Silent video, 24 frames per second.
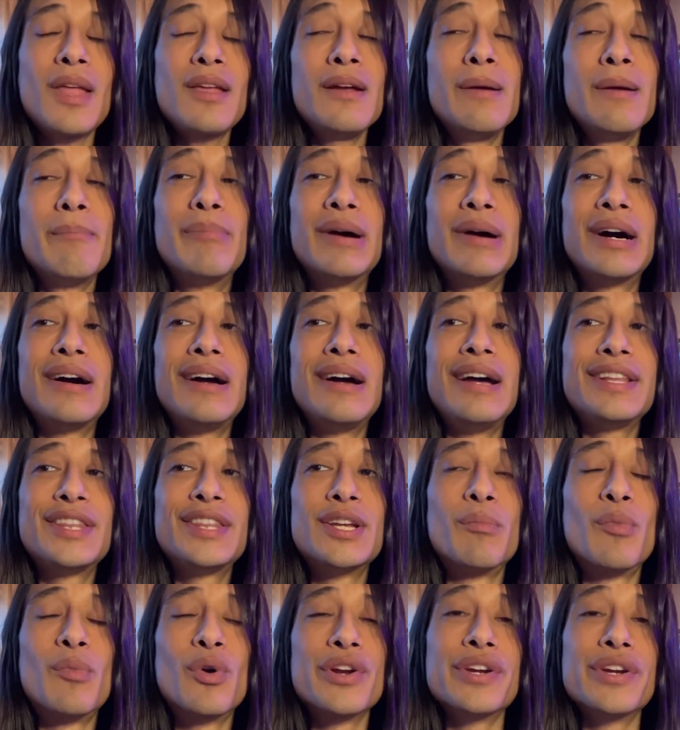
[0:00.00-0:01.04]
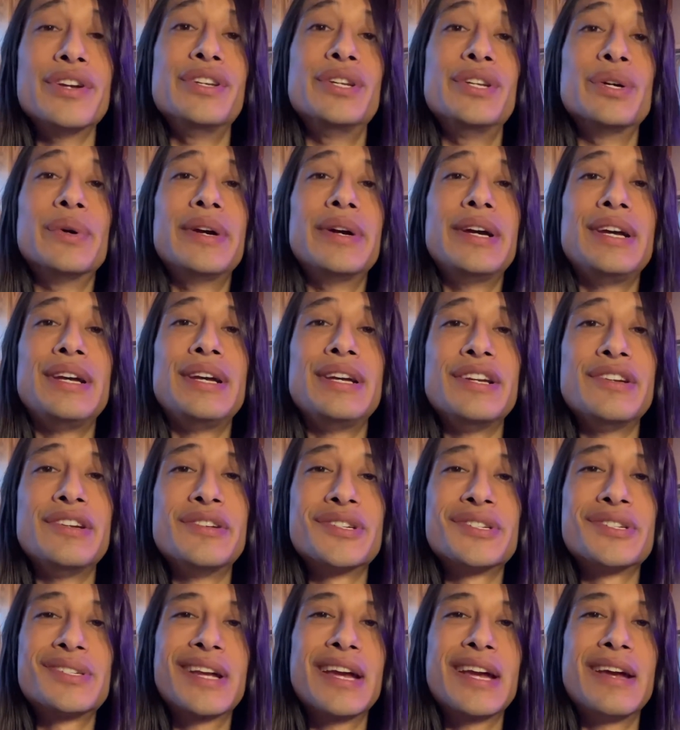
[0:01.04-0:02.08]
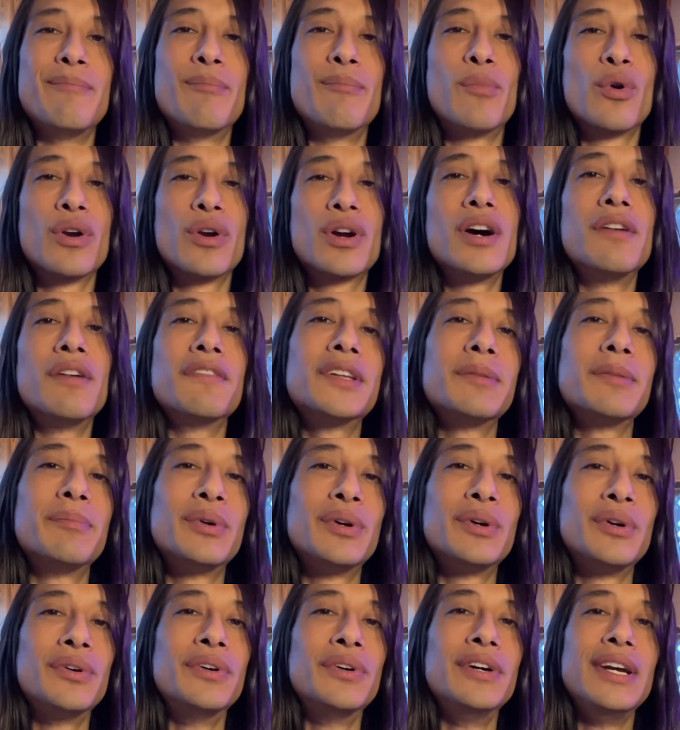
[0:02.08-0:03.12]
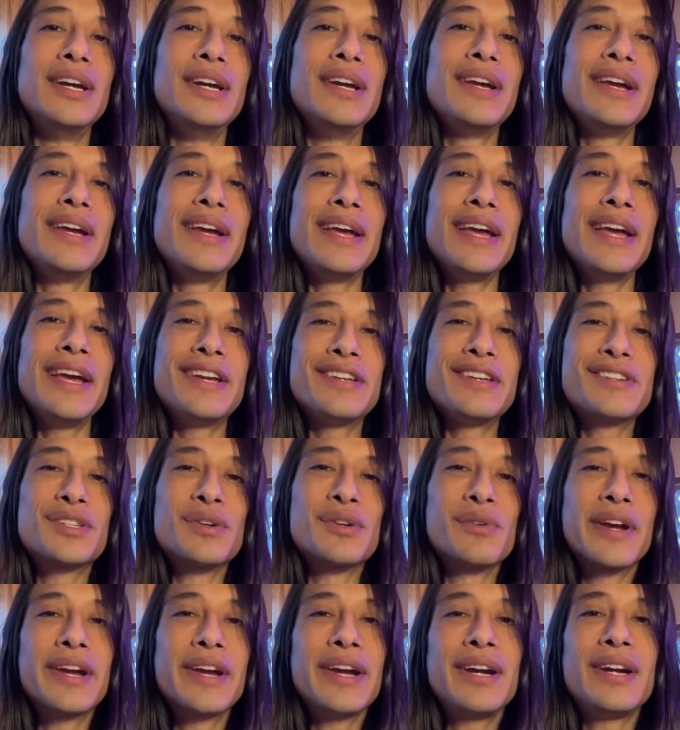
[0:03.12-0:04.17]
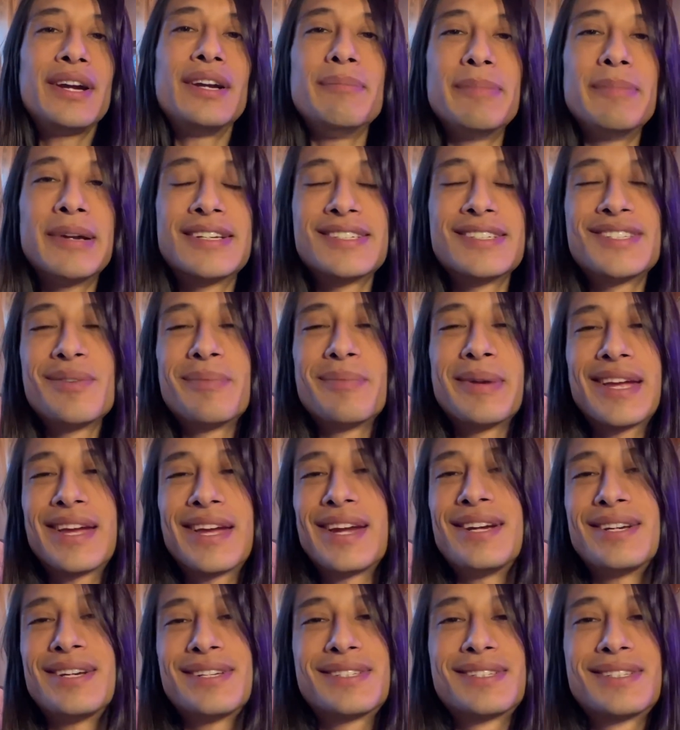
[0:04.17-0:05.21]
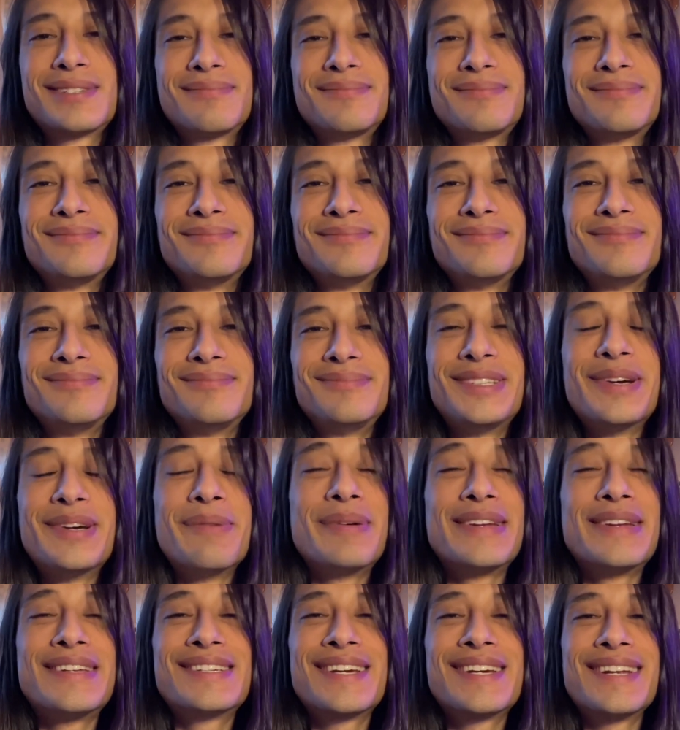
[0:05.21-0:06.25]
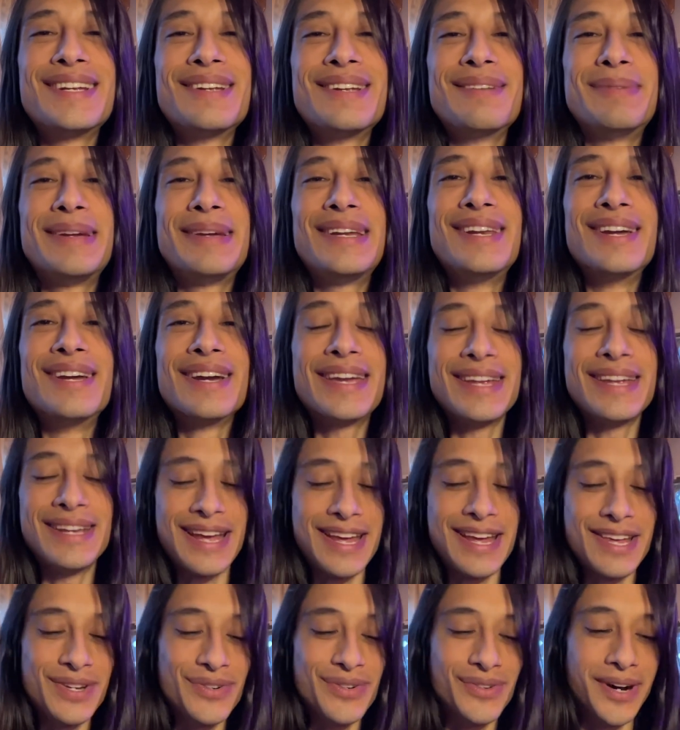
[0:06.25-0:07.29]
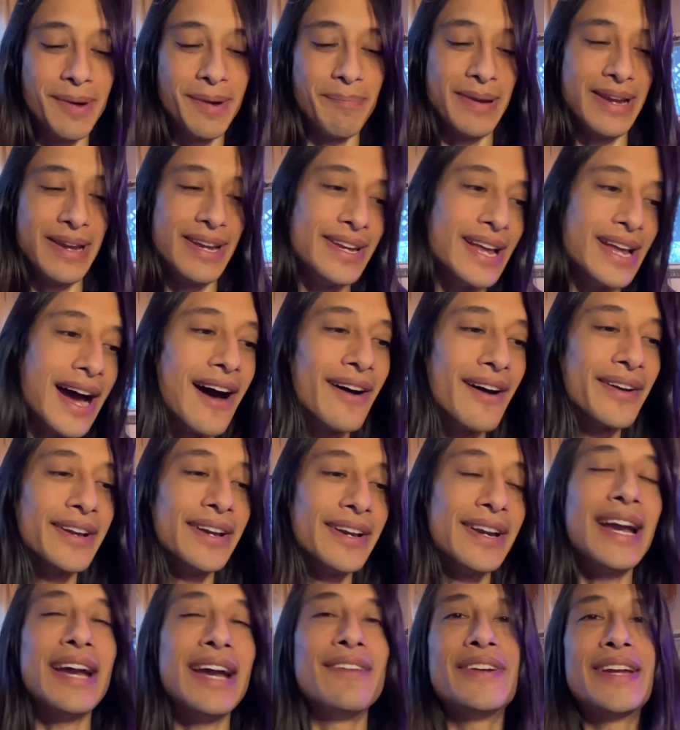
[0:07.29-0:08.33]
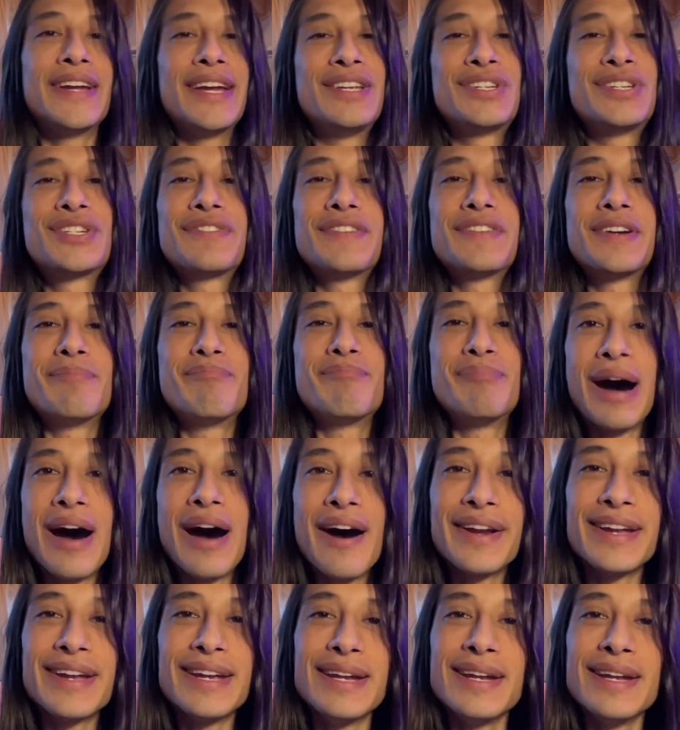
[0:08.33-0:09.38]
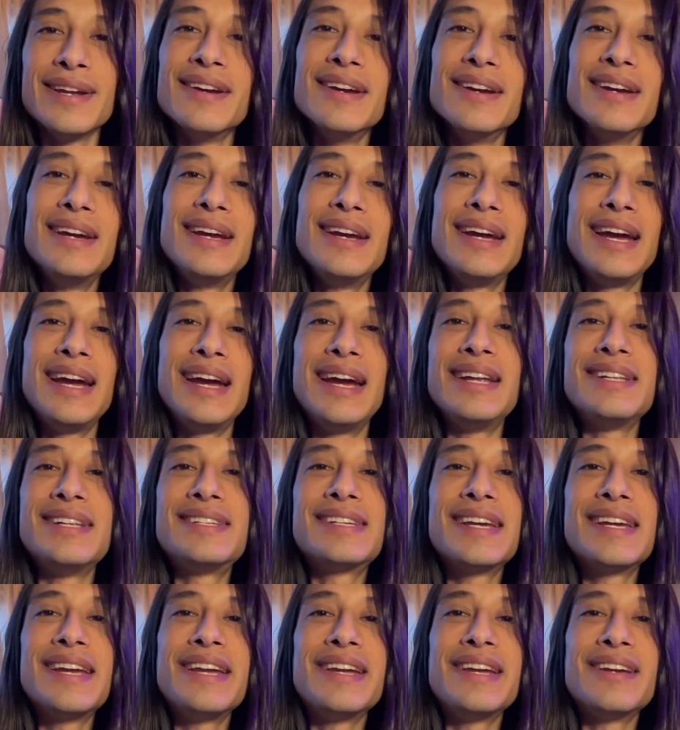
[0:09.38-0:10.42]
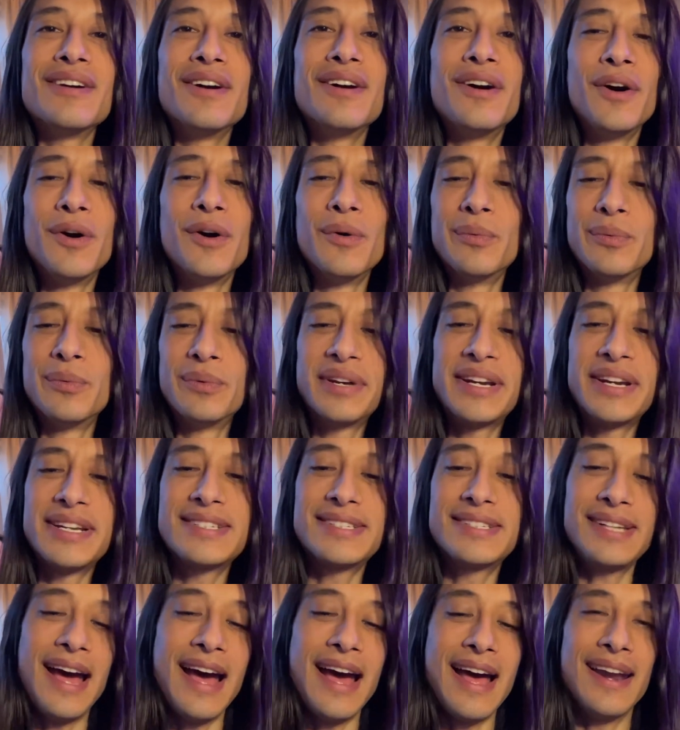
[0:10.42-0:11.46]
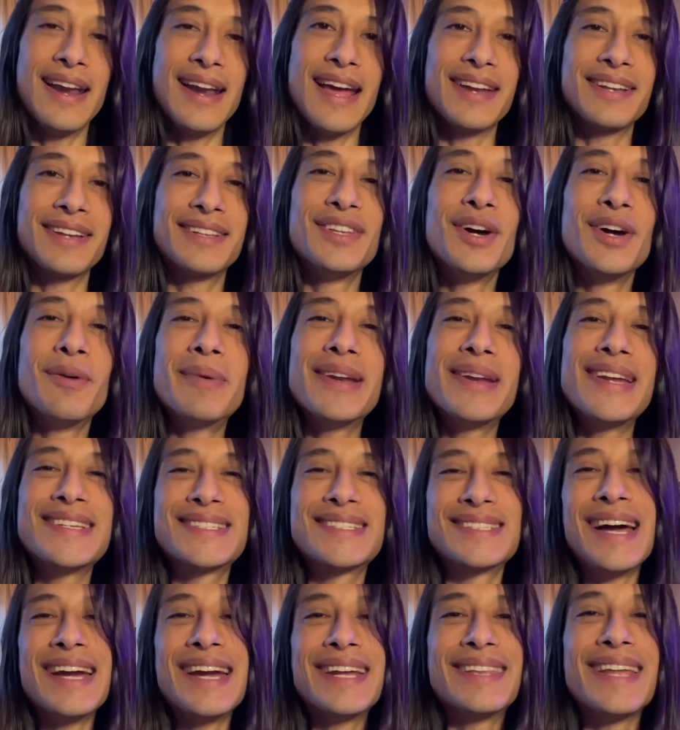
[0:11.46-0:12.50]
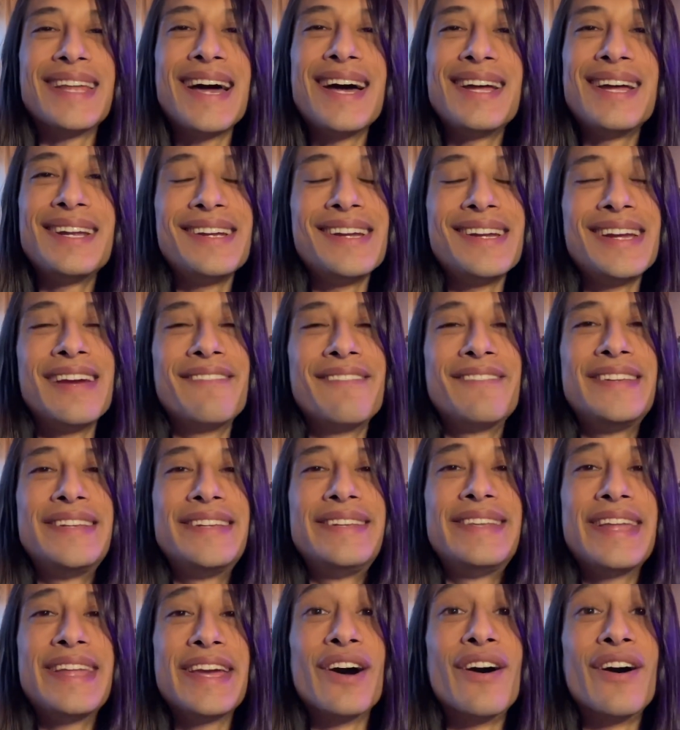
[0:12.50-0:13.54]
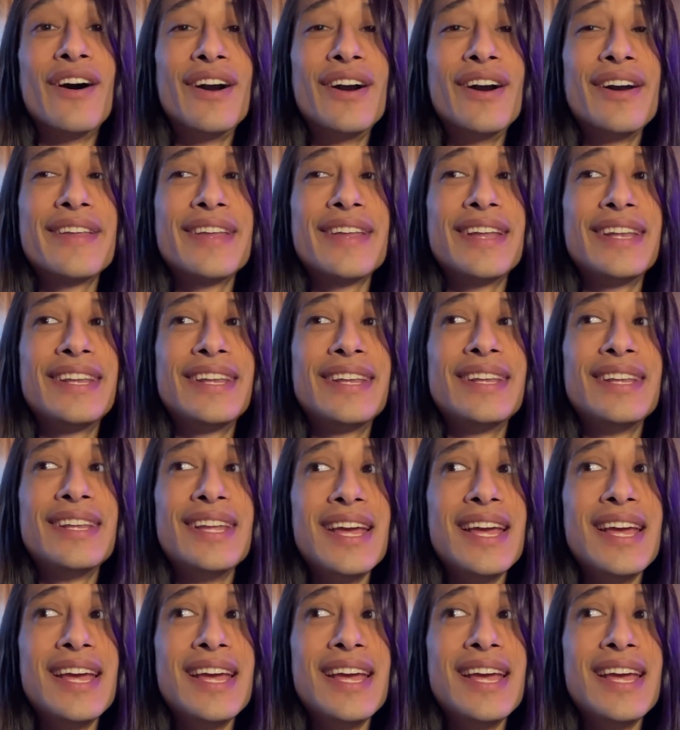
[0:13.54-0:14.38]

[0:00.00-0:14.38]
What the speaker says: but the more you do it, you just get more comfortable, and you just don't care because nobody cares. Nobody's gonna be looking at you up and down and every inch of your body and saying, oh, what is that? Like, nobody's like that. If they are, then